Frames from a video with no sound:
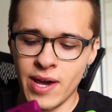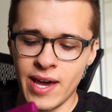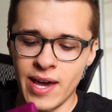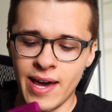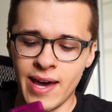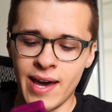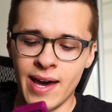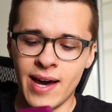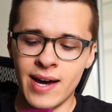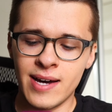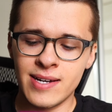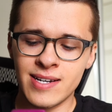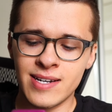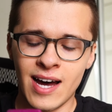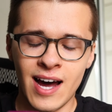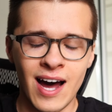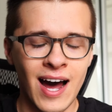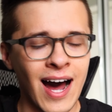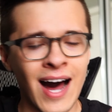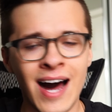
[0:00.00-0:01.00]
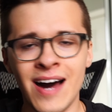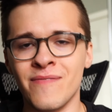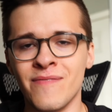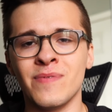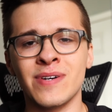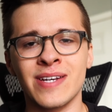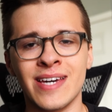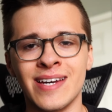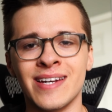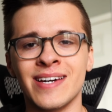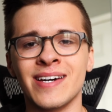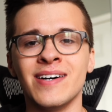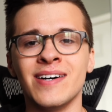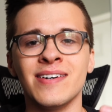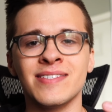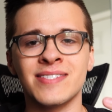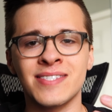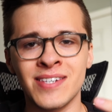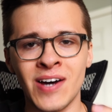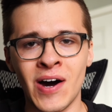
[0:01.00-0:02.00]
And I've been getting
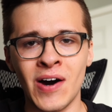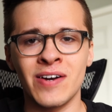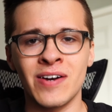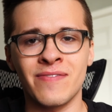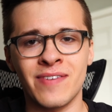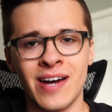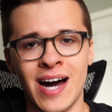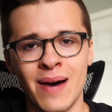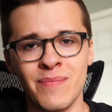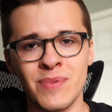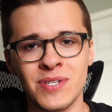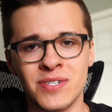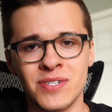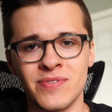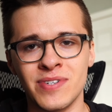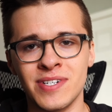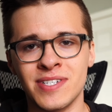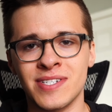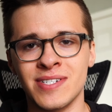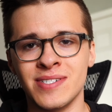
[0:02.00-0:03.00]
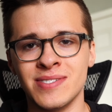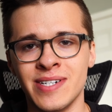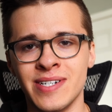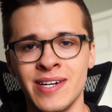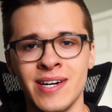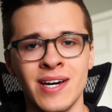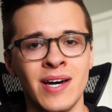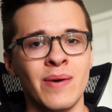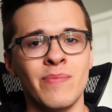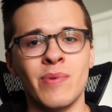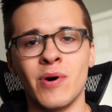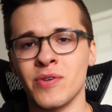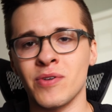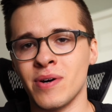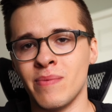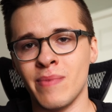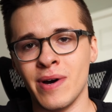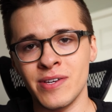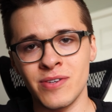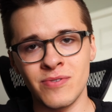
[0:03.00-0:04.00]
a ton of comments recently, both
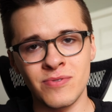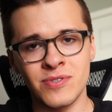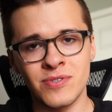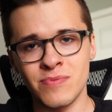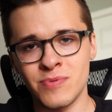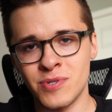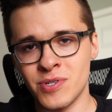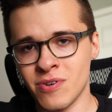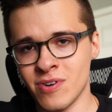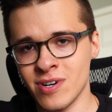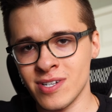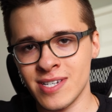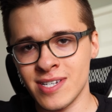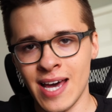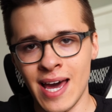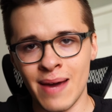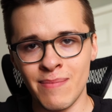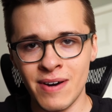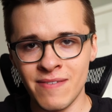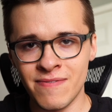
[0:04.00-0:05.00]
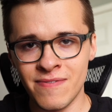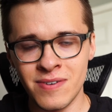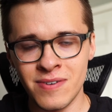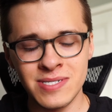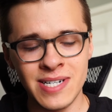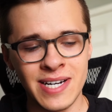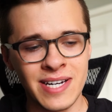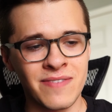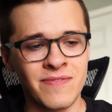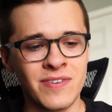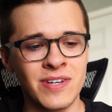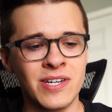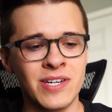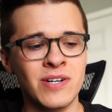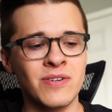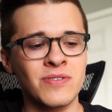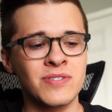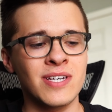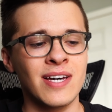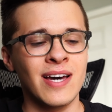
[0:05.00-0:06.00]
on my YouTube shorts and my full-length
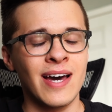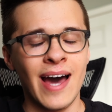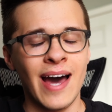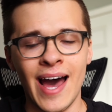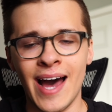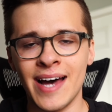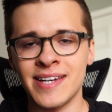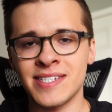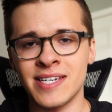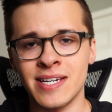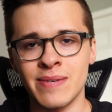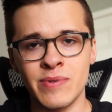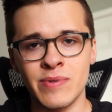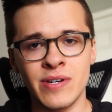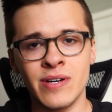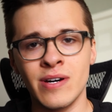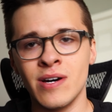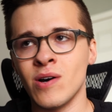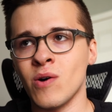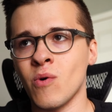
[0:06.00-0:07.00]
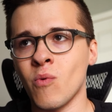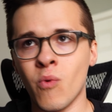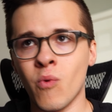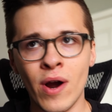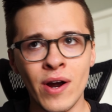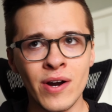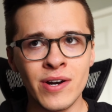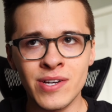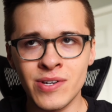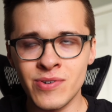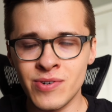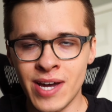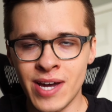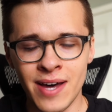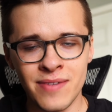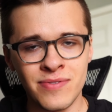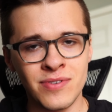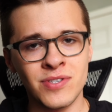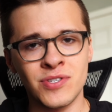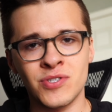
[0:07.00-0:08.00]
videos, asking me, where do you
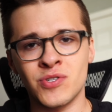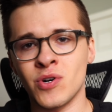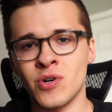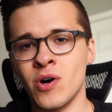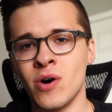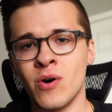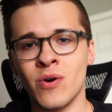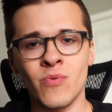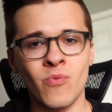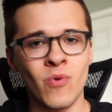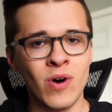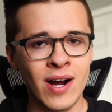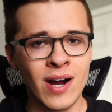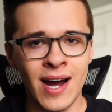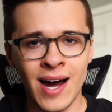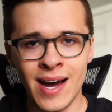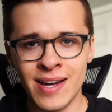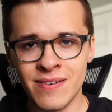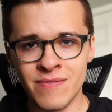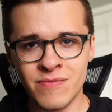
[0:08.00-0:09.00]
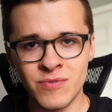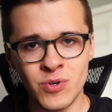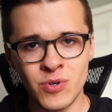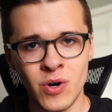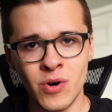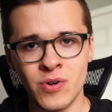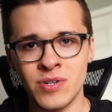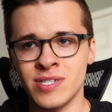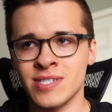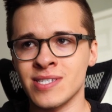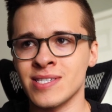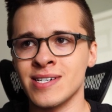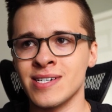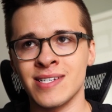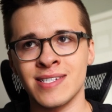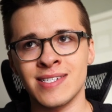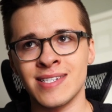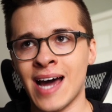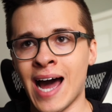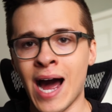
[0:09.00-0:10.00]
get this drone? What kind of drone is
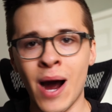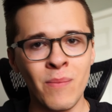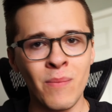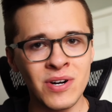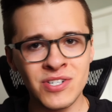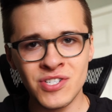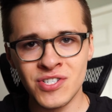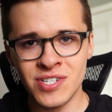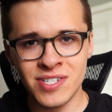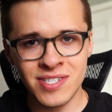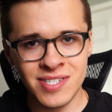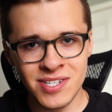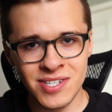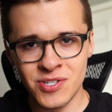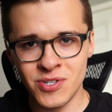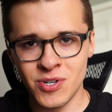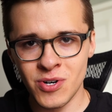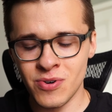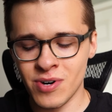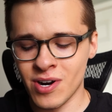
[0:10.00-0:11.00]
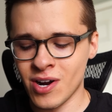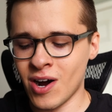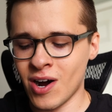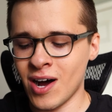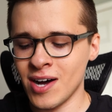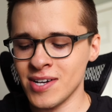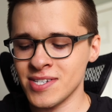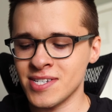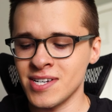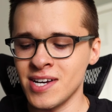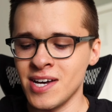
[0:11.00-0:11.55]
this? How much does this drone cost?